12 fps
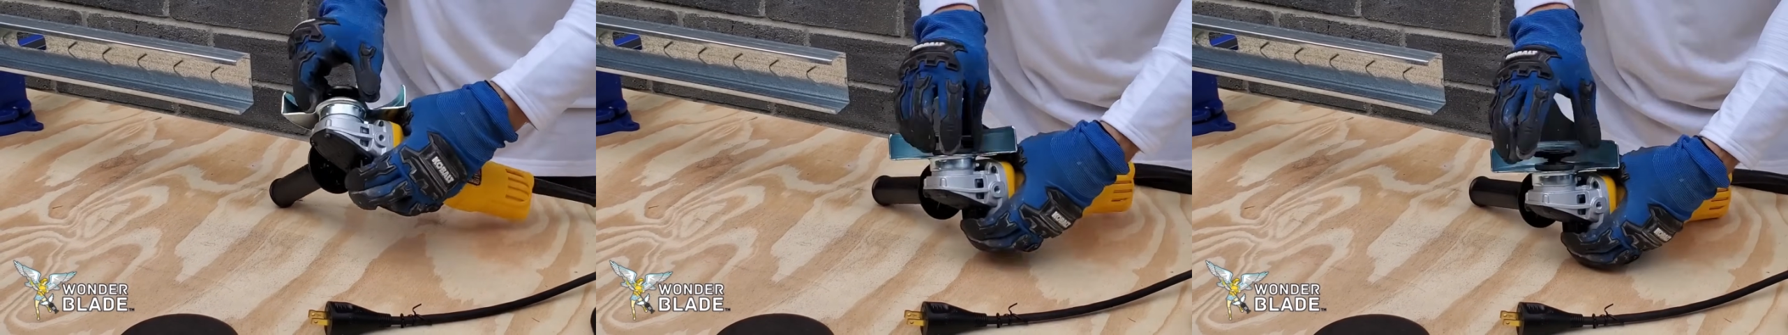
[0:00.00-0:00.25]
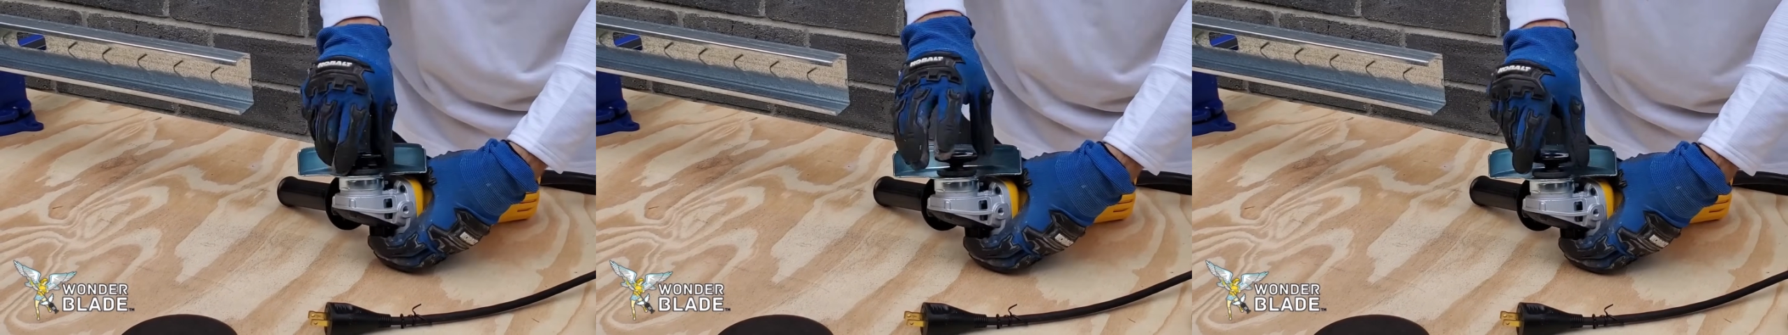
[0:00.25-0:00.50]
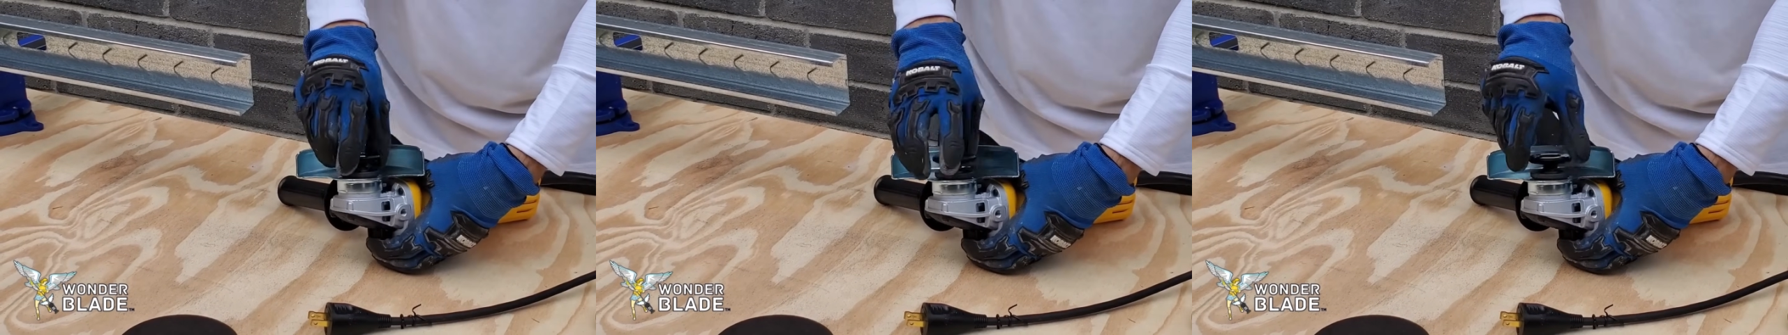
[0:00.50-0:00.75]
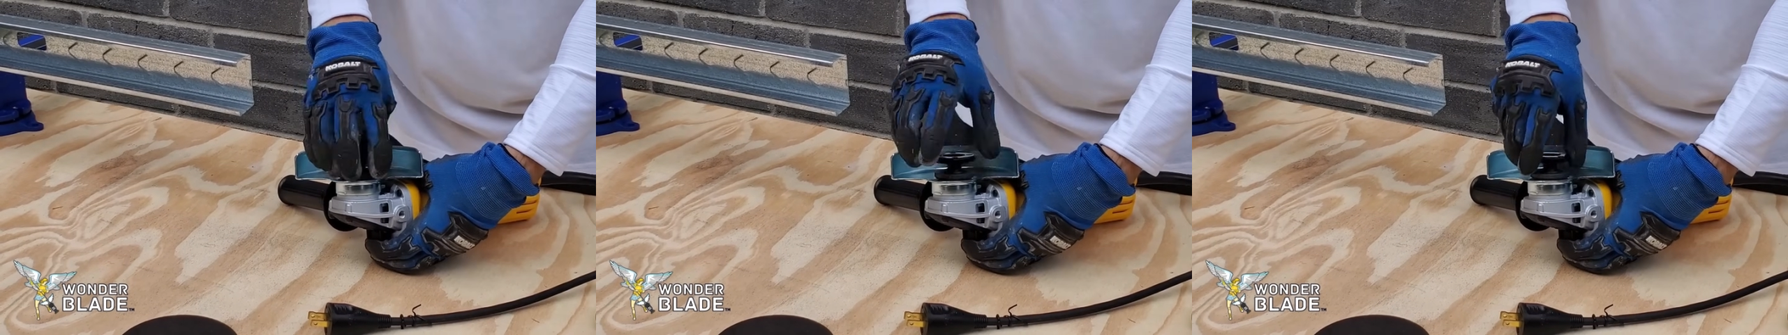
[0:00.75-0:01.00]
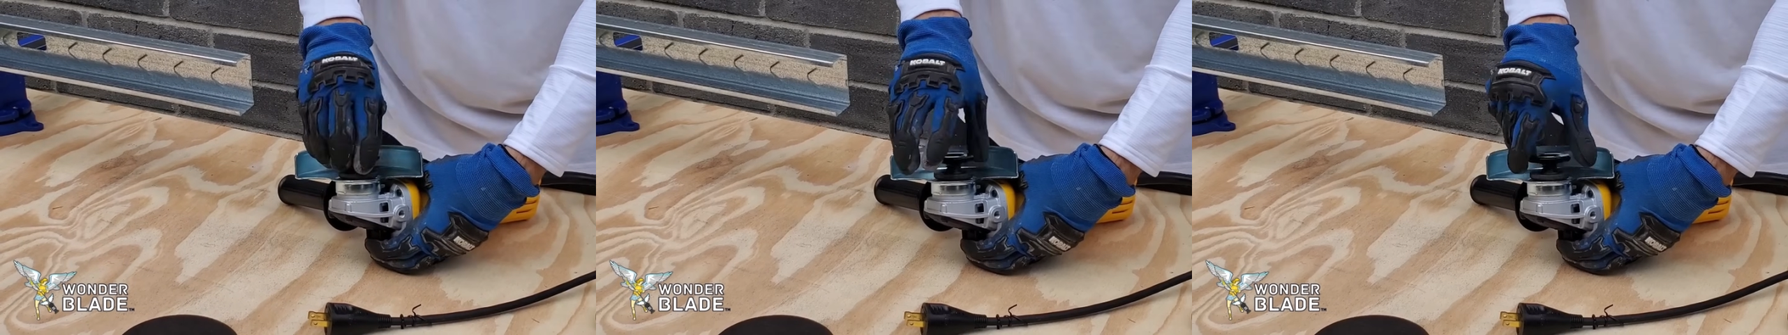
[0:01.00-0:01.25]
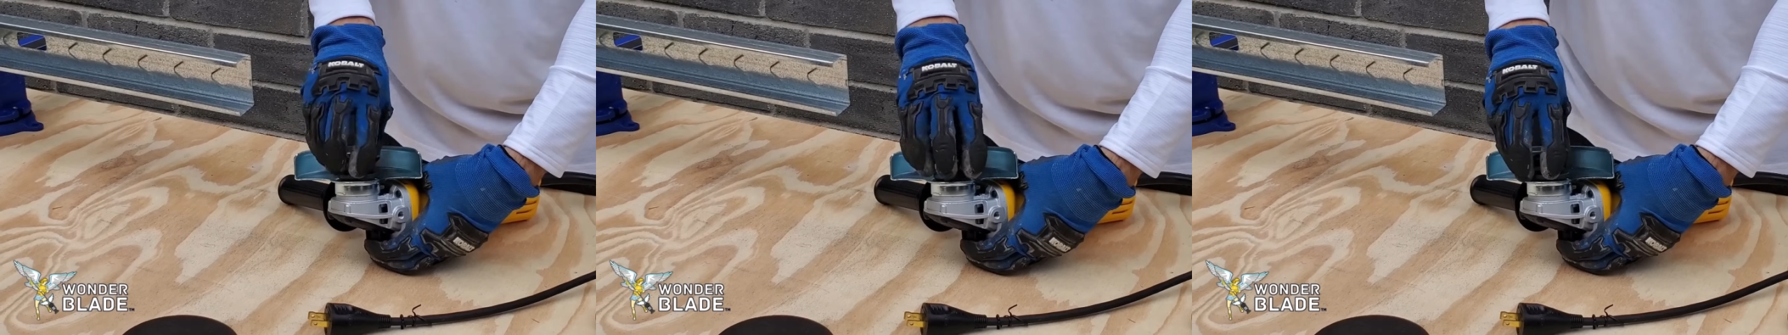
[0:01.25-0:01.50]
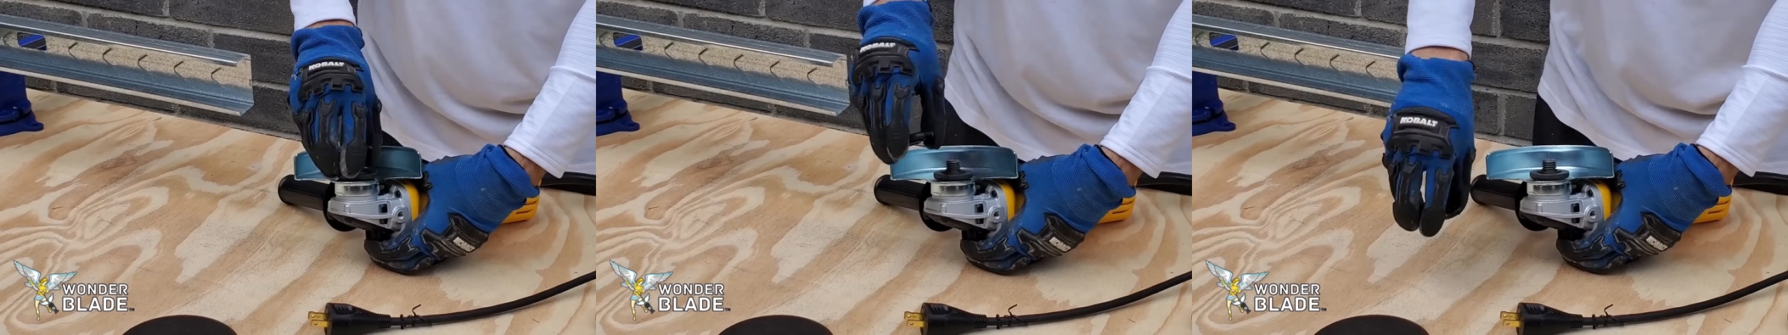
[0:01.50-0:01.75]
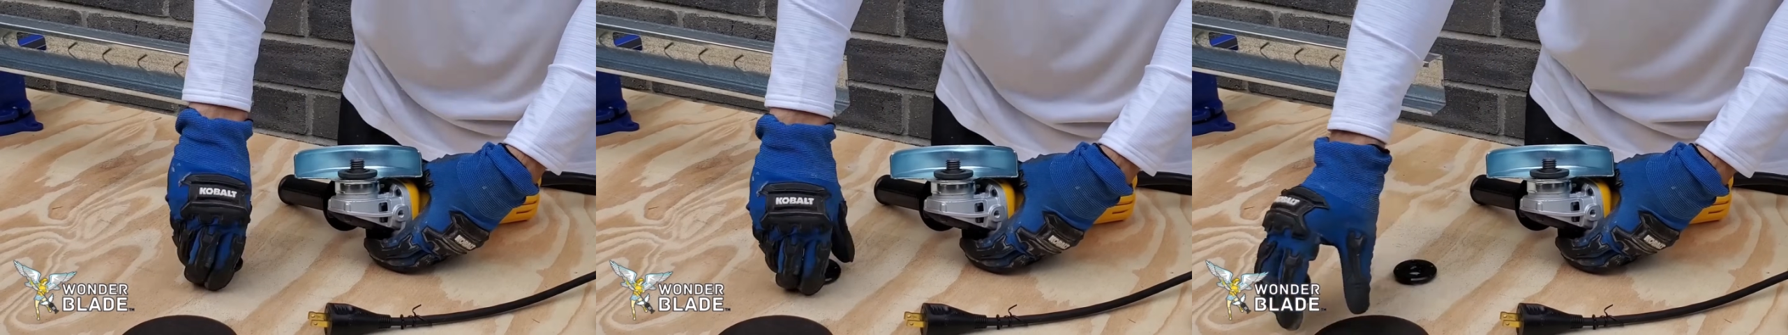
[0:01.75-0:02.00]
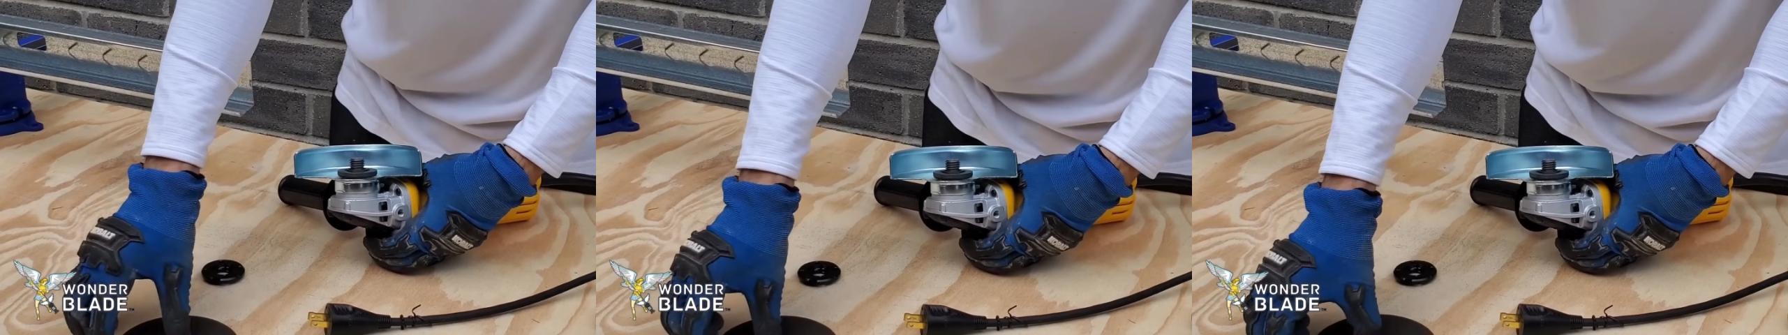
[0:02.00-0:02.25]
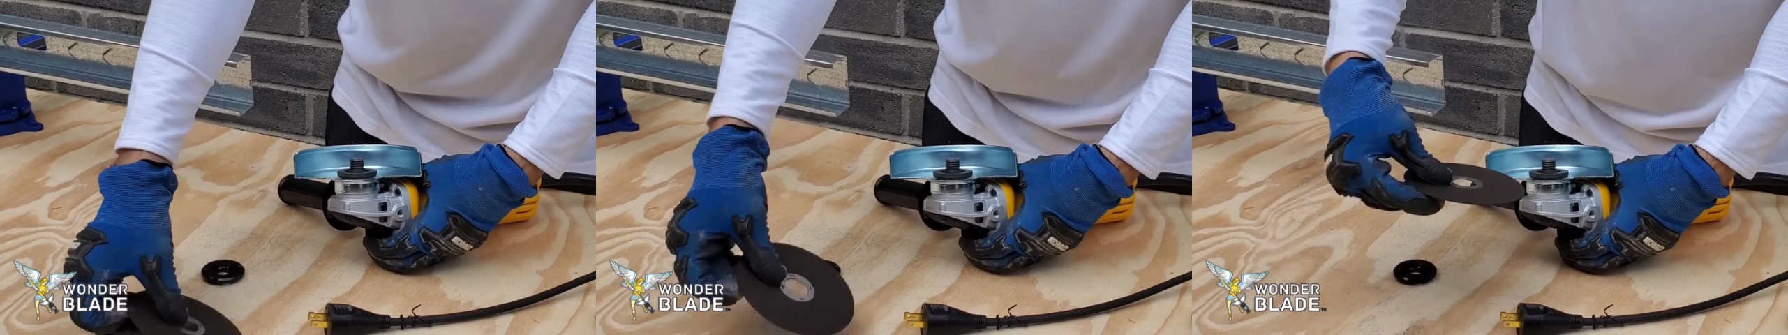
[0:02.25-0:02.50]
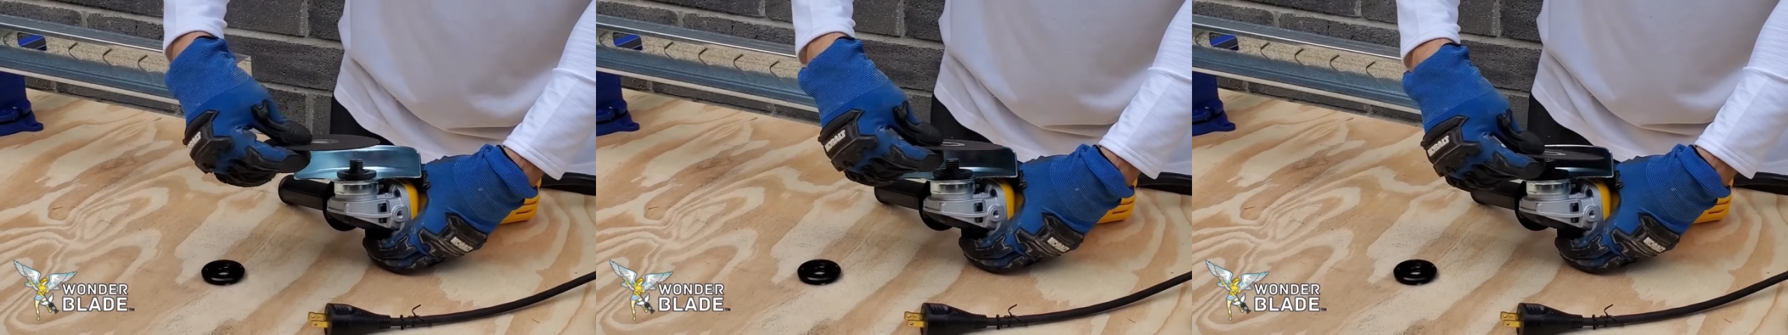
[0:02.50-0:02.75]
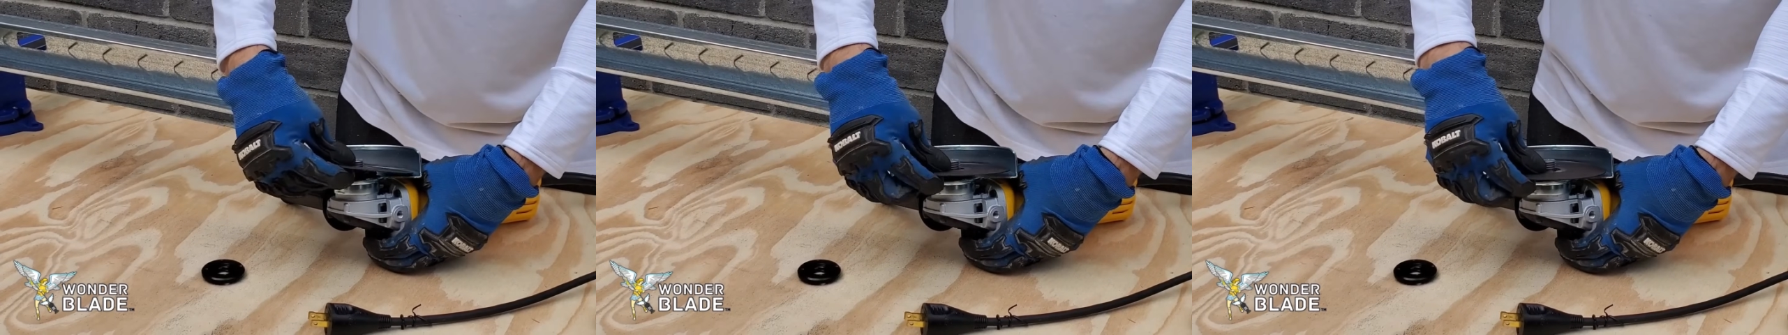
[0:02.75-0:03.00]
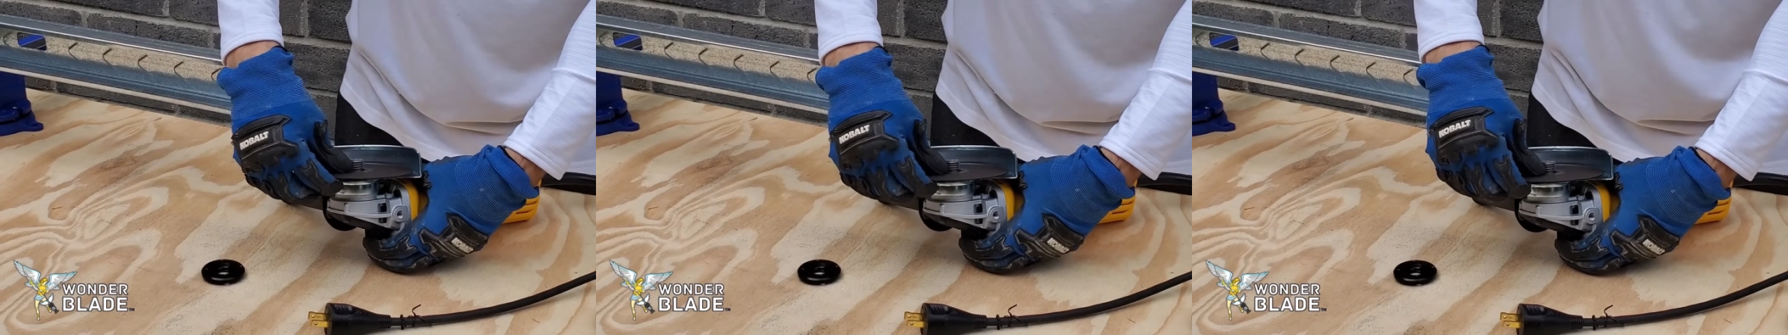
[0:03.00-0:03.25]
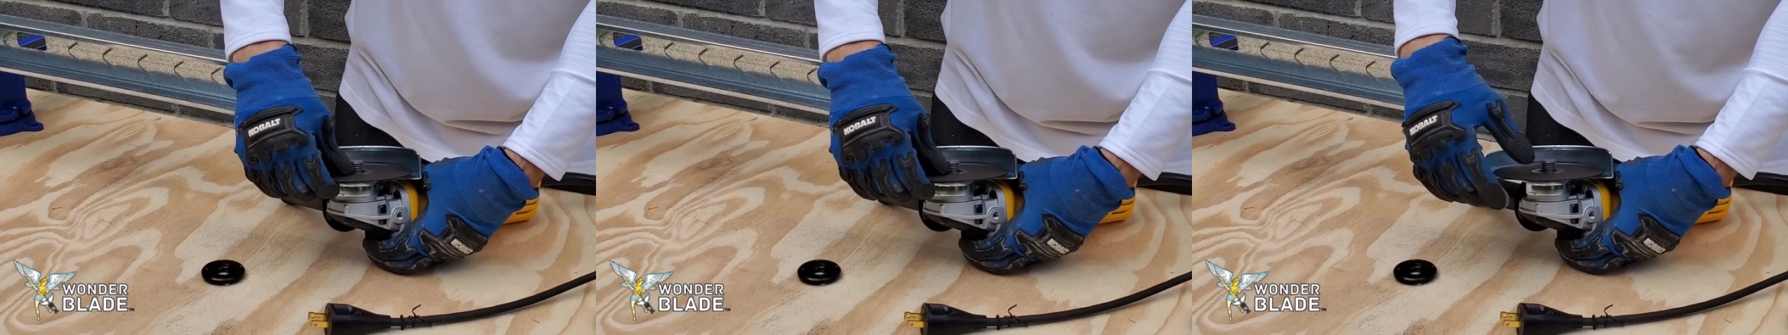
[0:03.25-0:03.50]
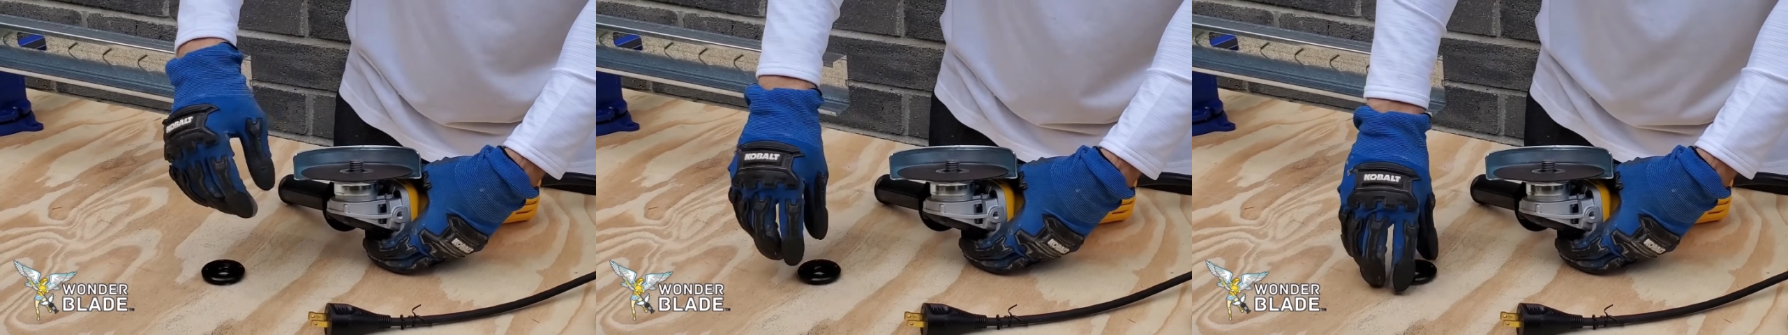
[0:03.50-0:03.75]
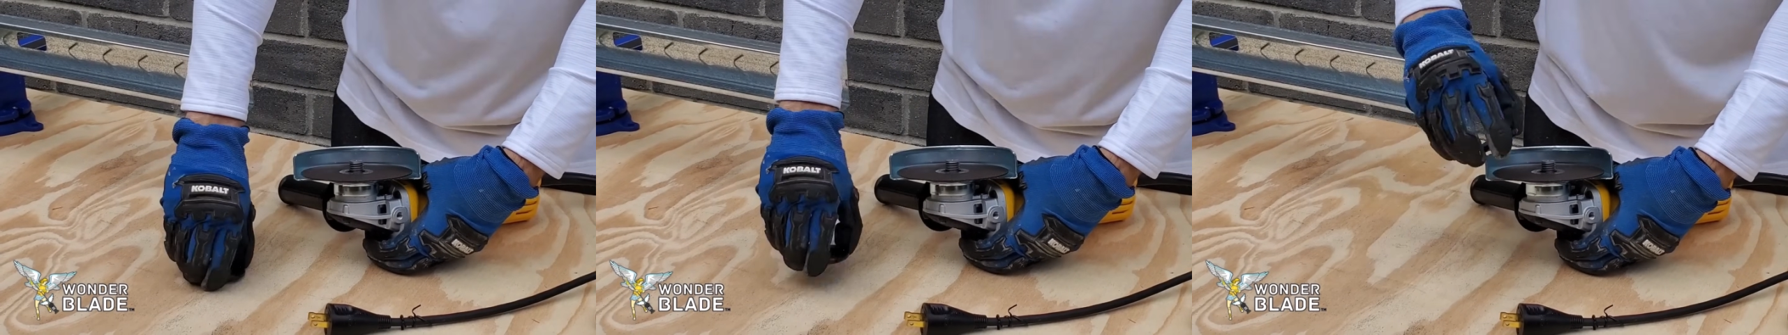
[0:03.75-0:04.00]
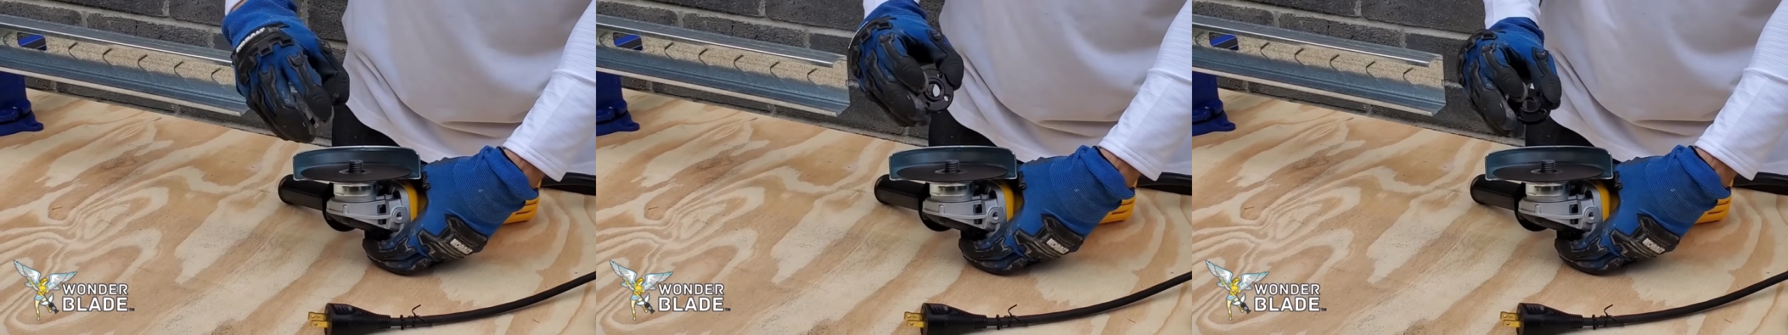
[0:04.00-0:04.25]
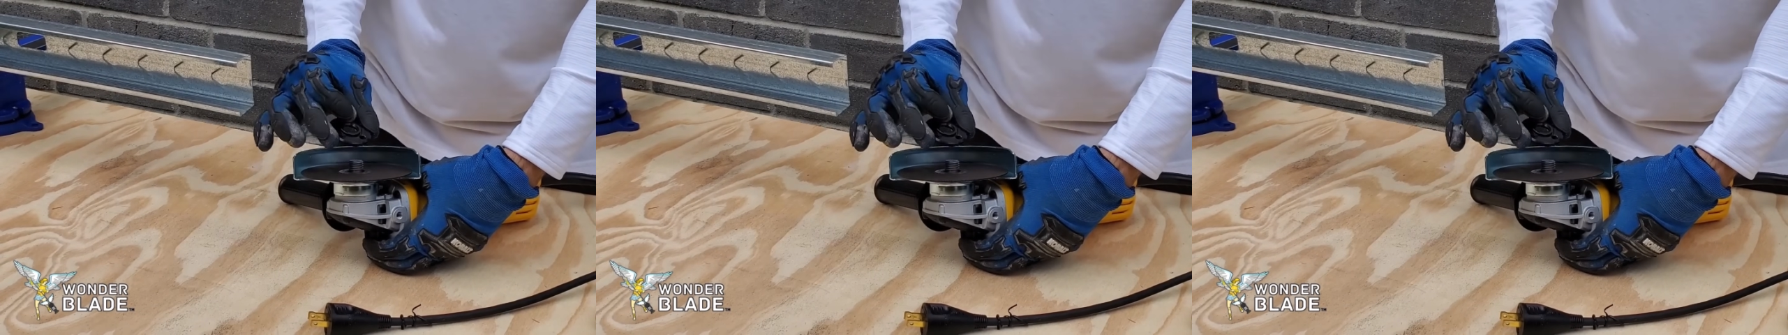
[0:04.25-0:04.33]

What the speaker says: (no speaker visible)